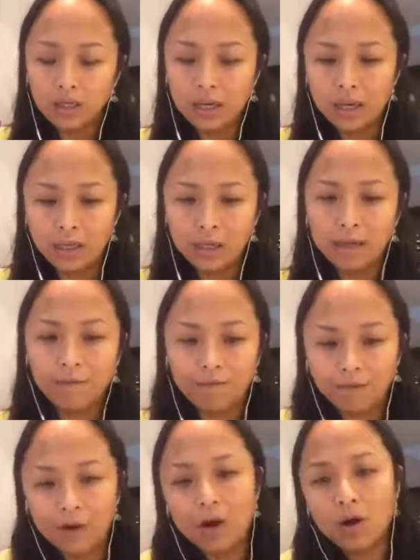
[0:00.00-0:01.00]
the
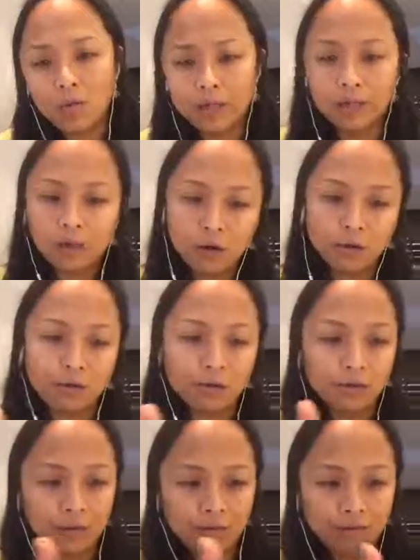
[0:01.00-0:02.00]
flow, when you go
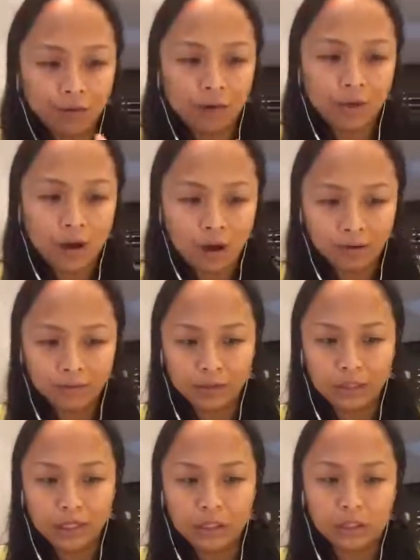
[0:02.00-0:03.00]
through the flow of
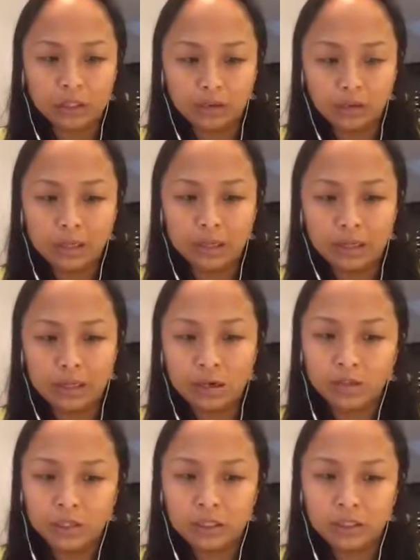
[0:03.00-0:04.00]
the kitchen, what I
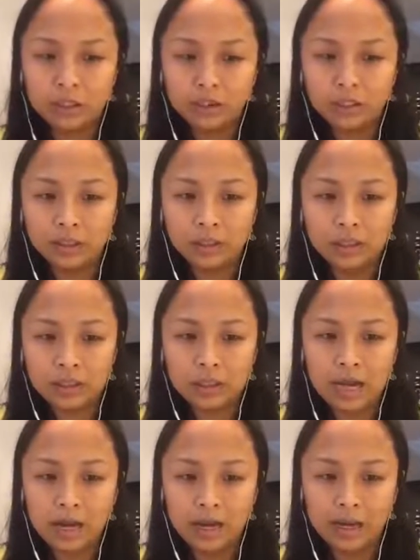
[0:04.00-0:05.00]
always notice
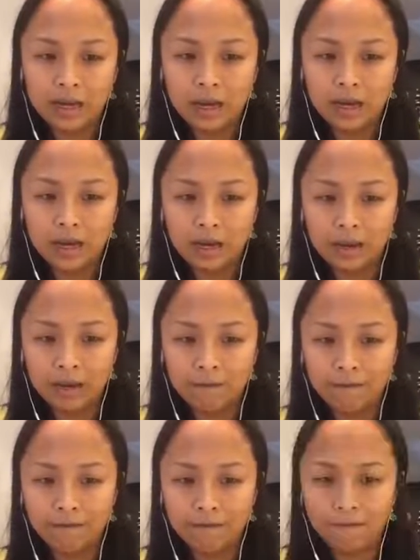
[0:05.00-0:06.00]
is I
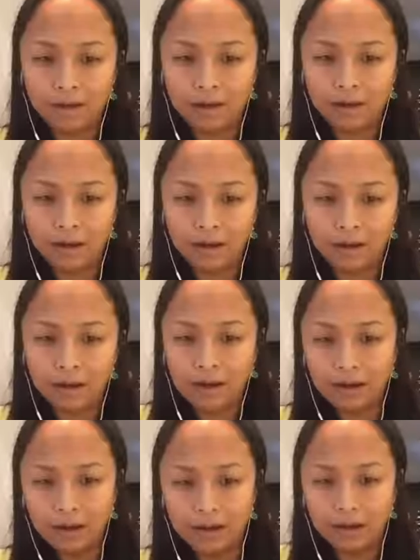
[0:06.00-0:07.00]
find a
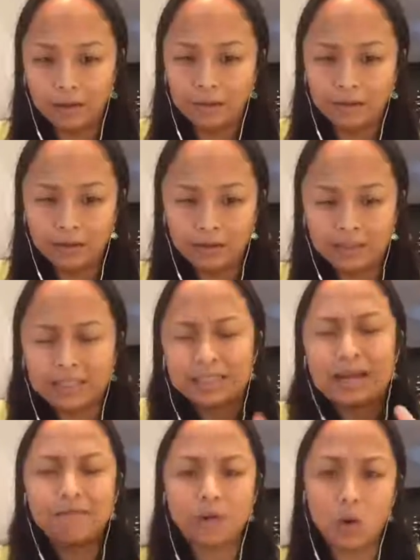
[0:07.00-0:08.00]
lot of
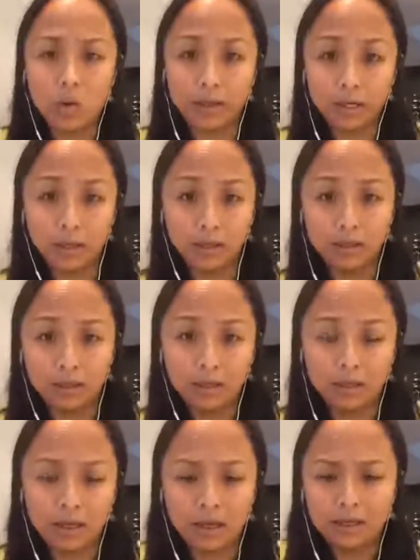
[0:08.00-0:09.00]
stuff going on.
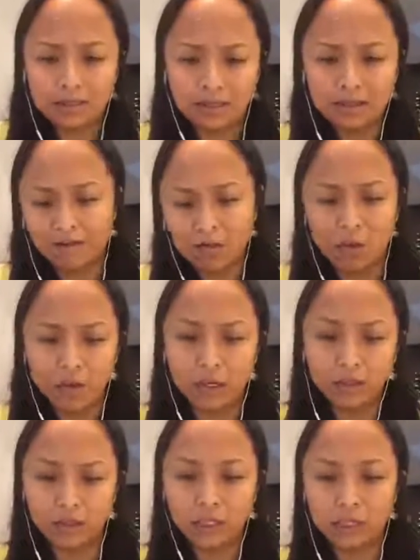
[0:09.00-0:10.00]
A lot of stuff
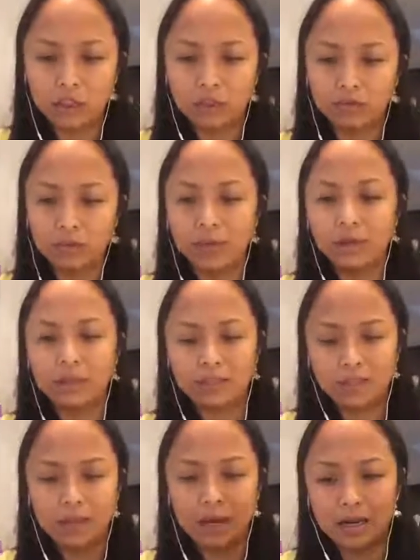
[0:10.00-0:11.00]
going on in the kitchen, right?
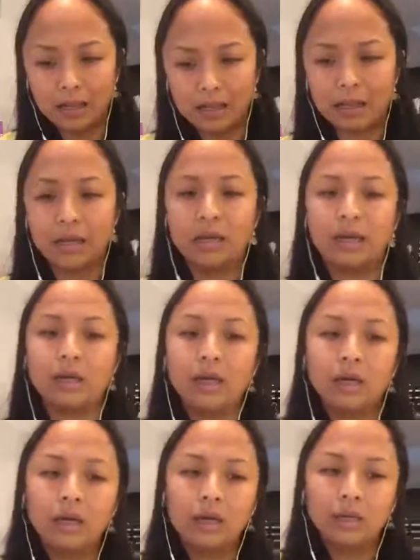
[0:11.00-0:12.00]
There's a lot of thing.
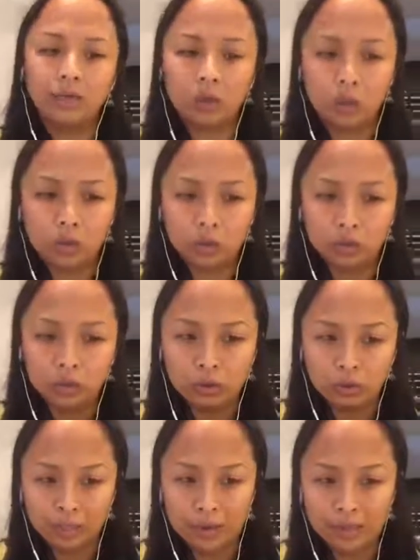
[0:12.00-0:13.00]
If you go
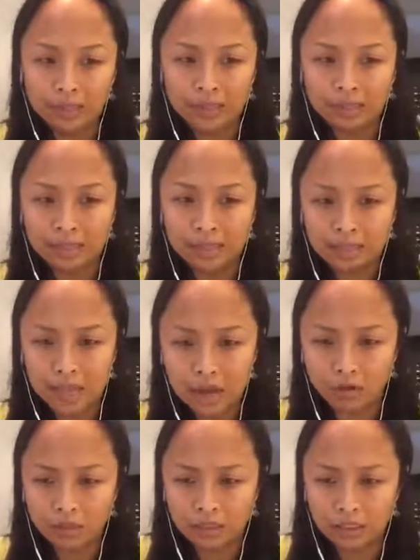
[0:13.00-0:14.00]
to Japanese
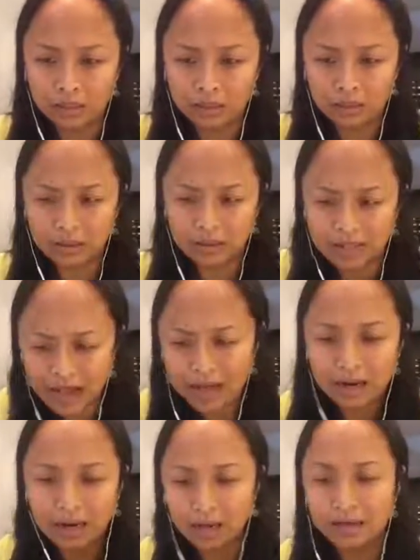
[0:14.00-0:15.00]
house, there's a
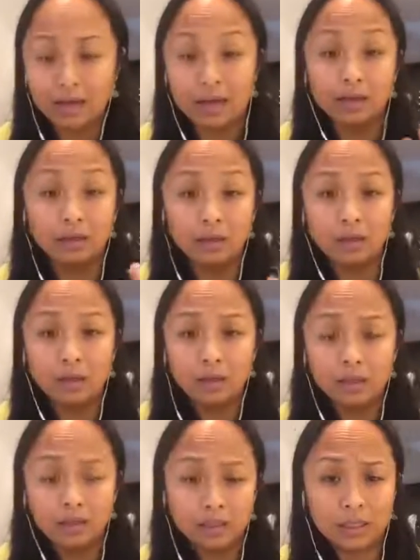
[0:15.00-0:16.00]
lot of clutter
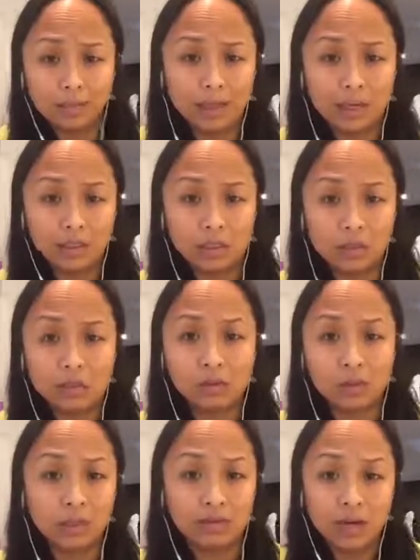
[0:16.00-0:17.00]
sometimes
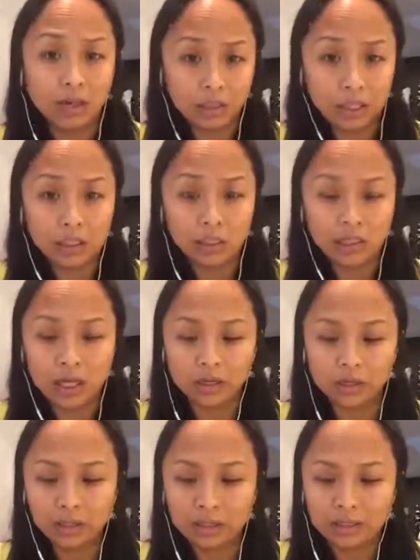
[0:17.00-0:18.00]
too, even on the kitchen
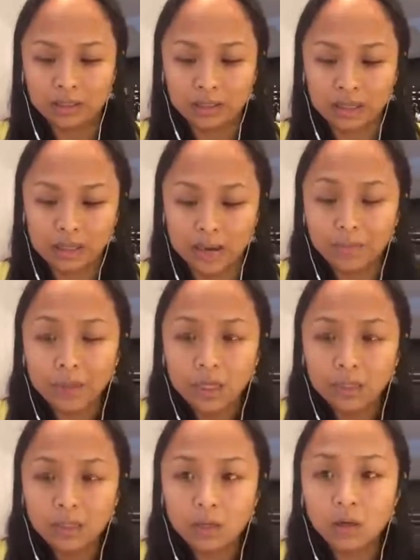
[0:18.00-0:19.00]
counter, things like that.
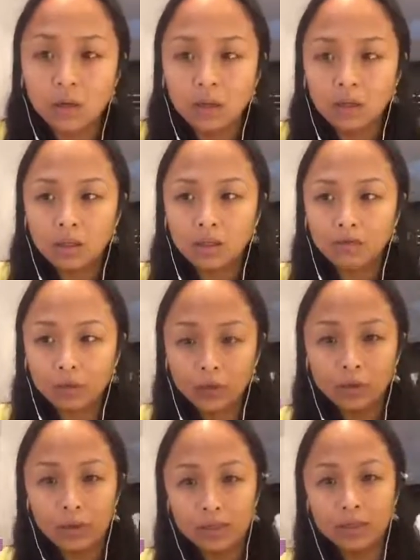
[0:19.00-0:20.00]
So for
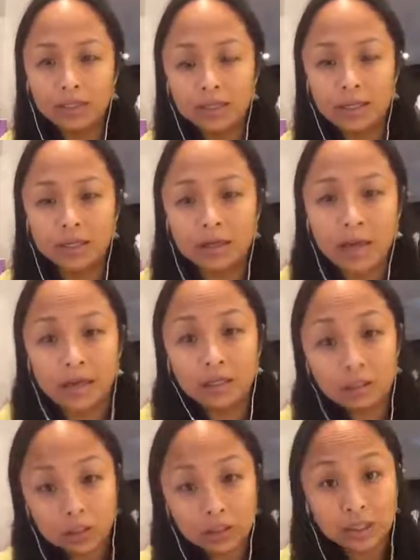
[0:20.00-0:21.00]
you understand, the
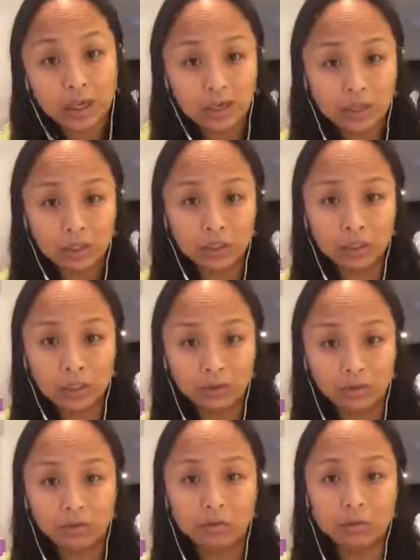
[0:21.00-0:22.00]
energy that kitchen
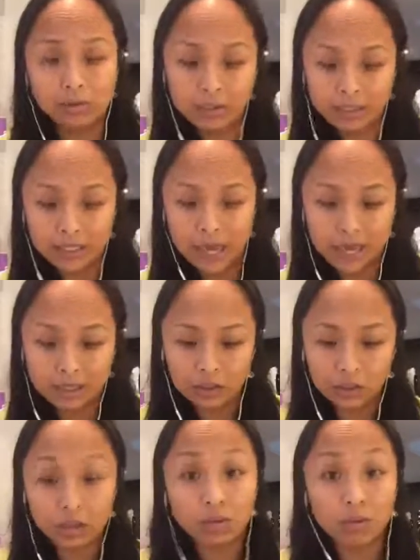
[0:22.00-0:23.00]
control is
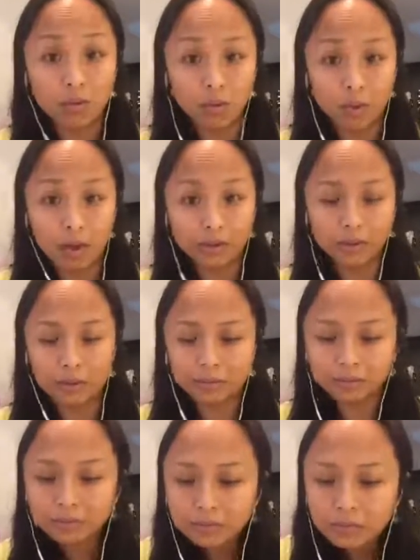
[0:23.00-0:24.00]
actually your wealth.
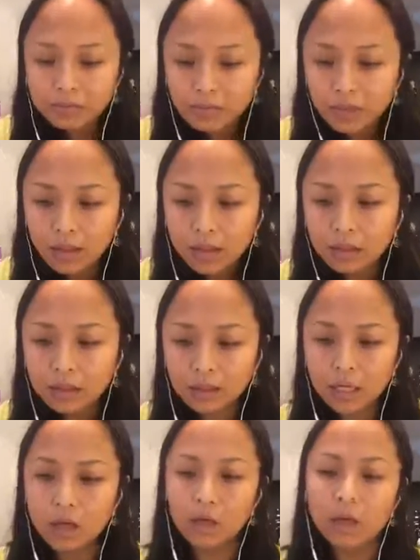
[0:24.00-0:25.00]

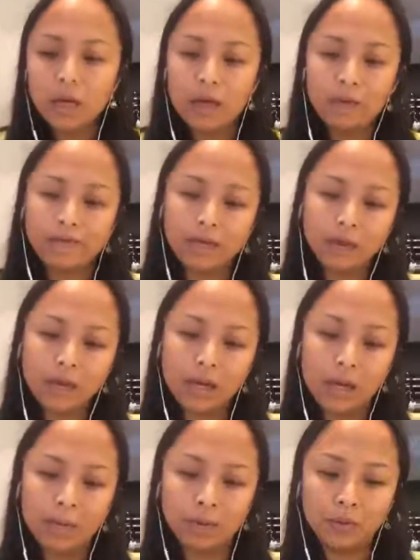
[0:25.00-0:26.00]
So if you
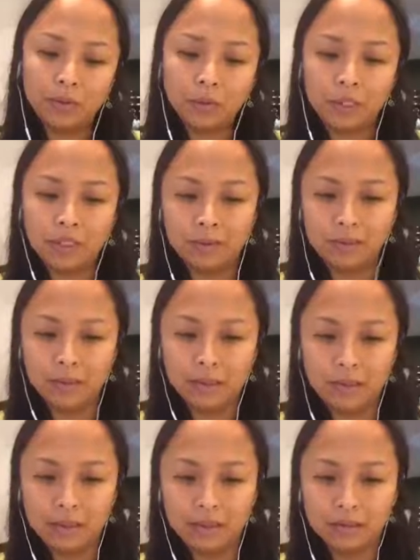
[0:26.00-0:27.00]
are able to keep
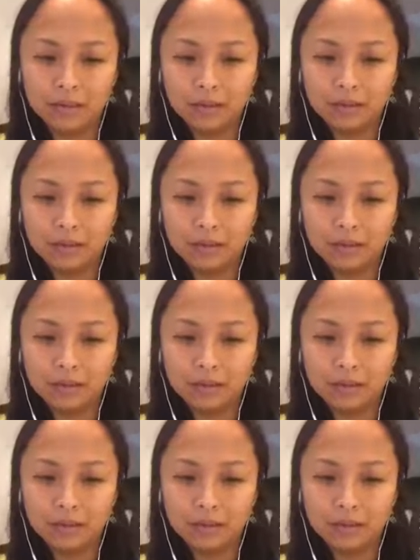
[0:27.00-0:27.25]
it,